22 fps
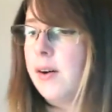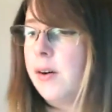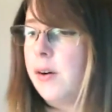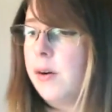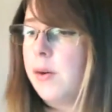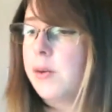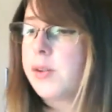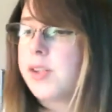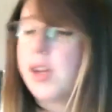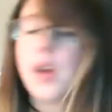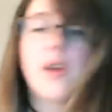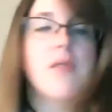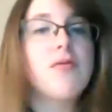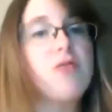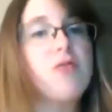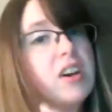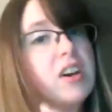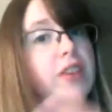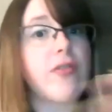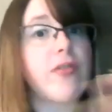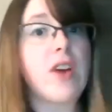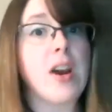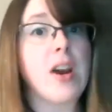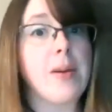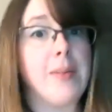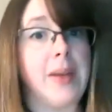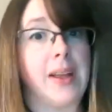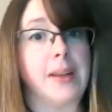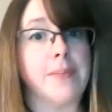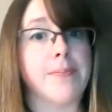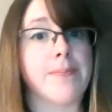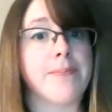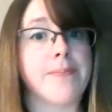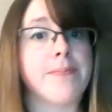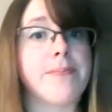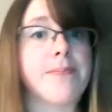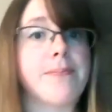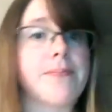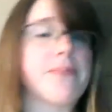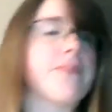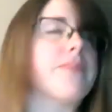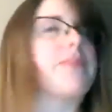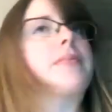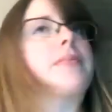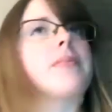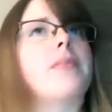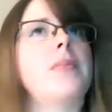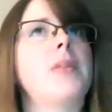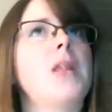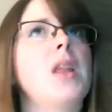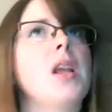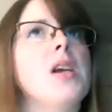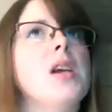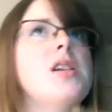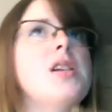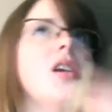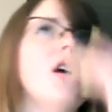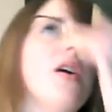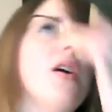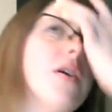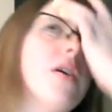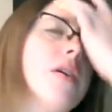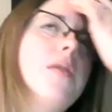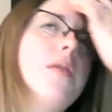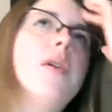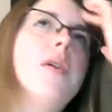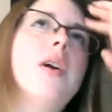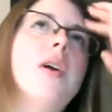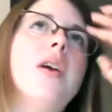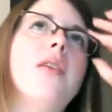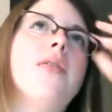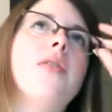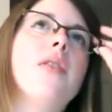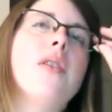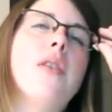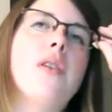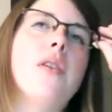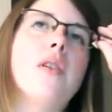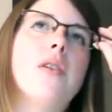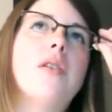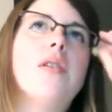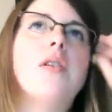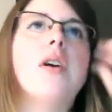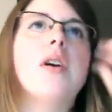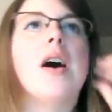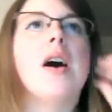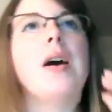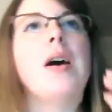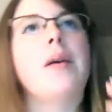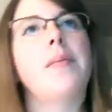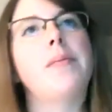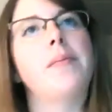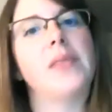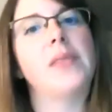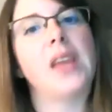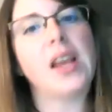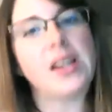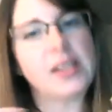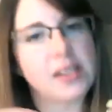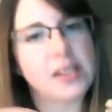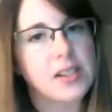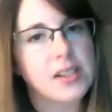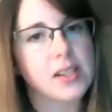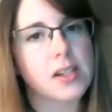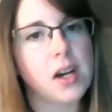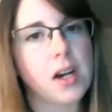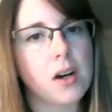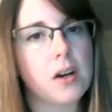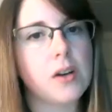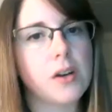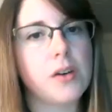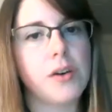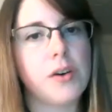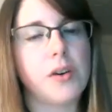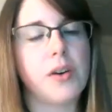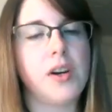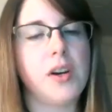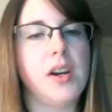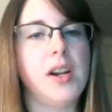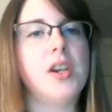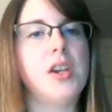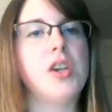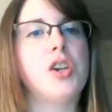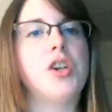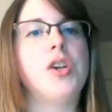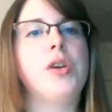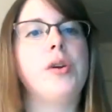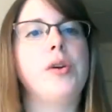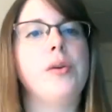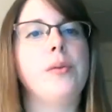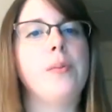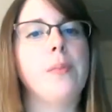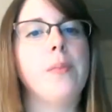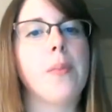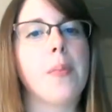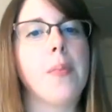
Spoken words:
Also, reframing. So if you're getting stuck on an issue,